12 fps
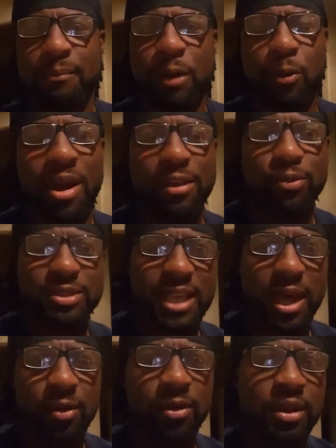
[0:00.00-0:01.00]
My wife was
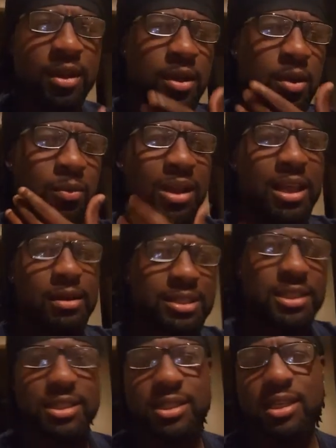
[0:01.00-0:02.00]
out while I was
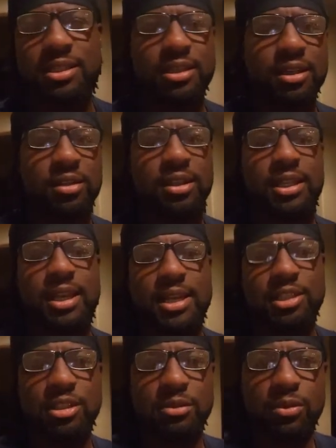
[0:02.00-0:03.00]
at the CHL
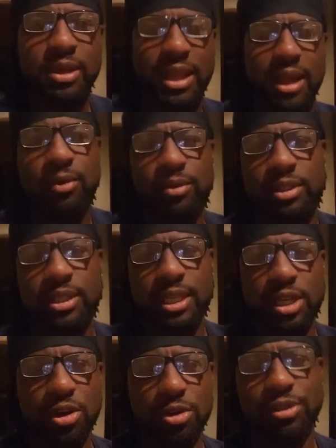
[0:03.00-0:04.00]
class. She went out and
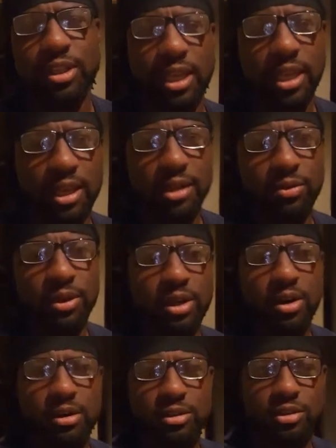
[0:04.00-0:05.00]
did her thing in
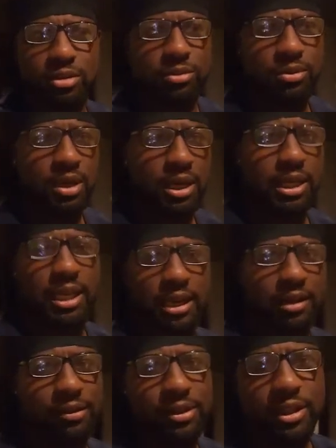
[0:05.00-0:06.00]
regards to
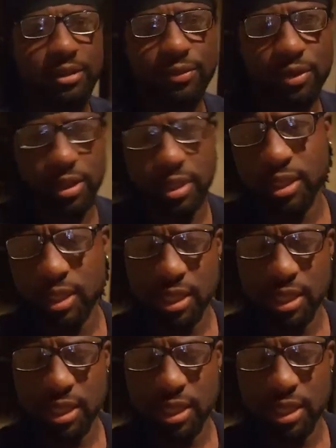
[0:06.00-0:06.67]
getting everything for the